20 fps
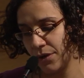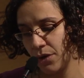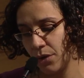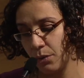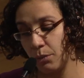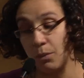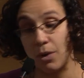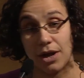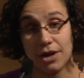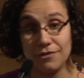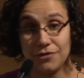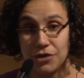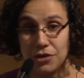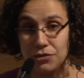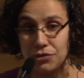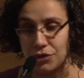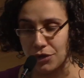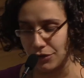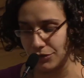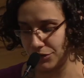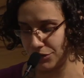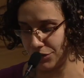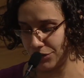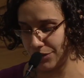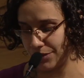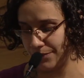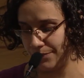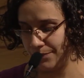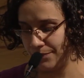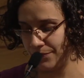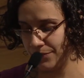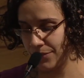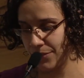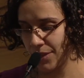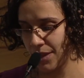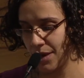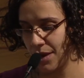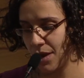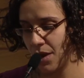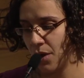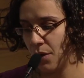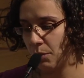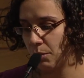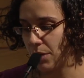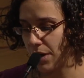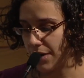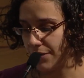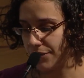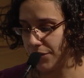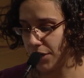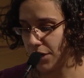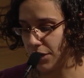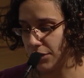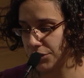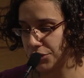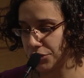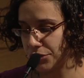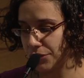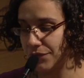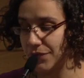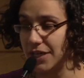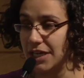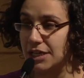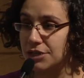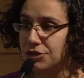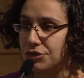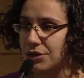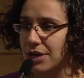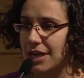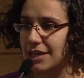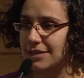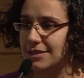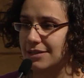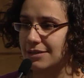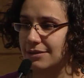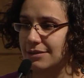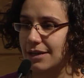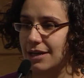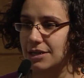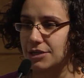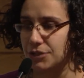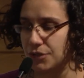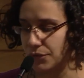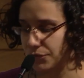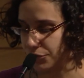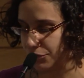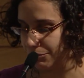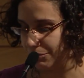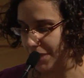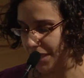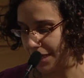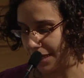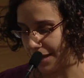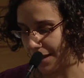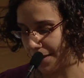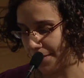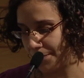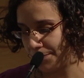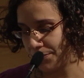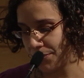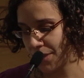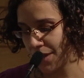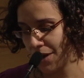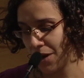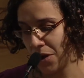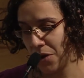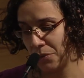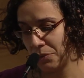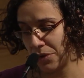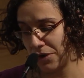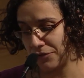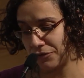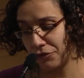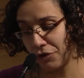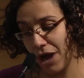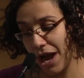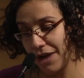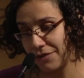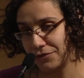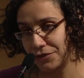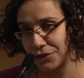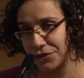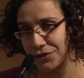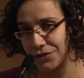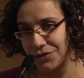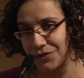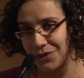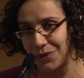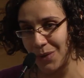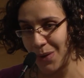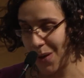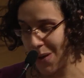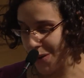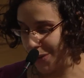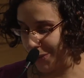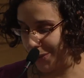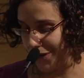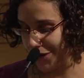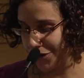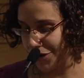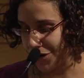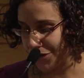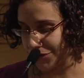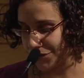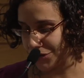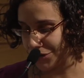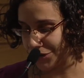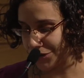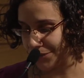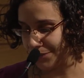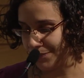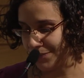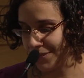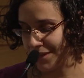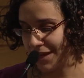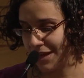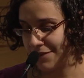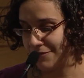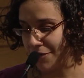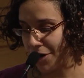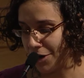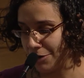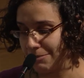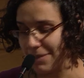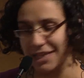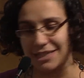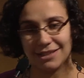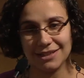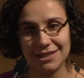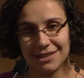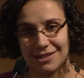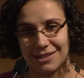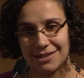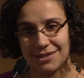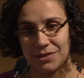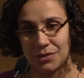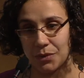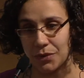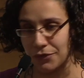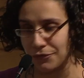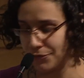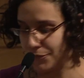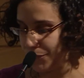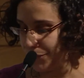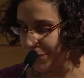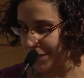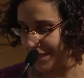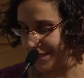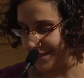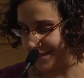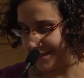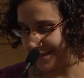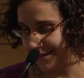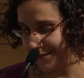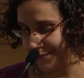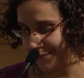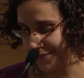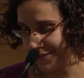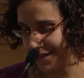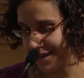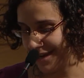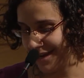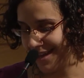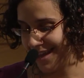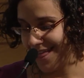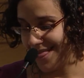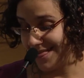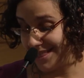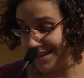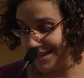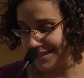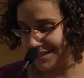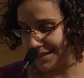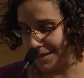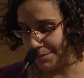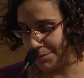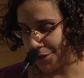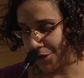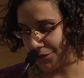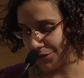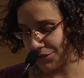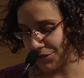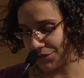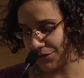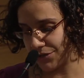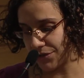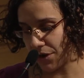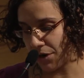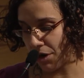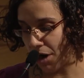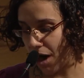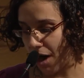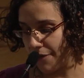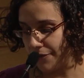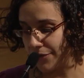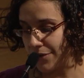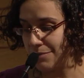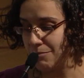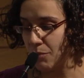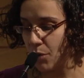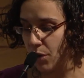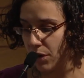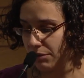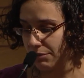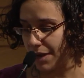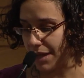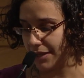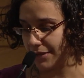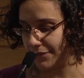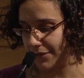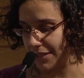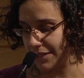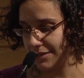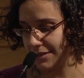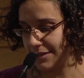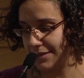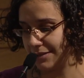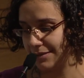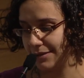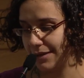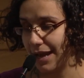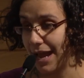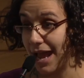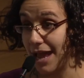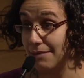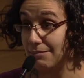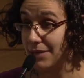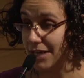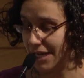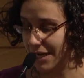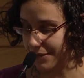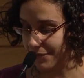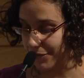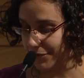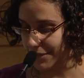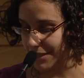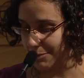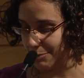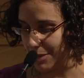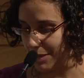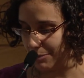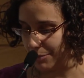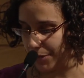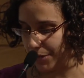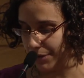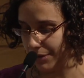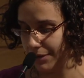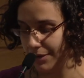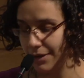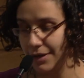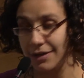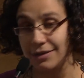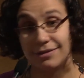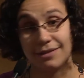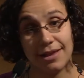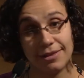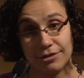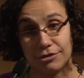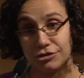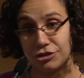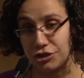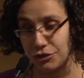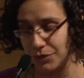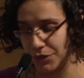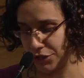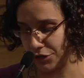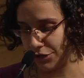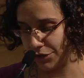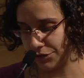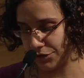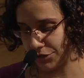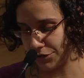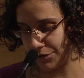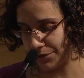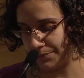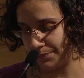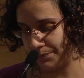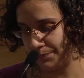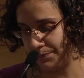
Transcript: What of youth culture? What of the culture of the internet and social media? What of crafters, queer culture, environmentalists, or foodies? These subcultures are often more relevant and meaningful to people than their Jewish culture.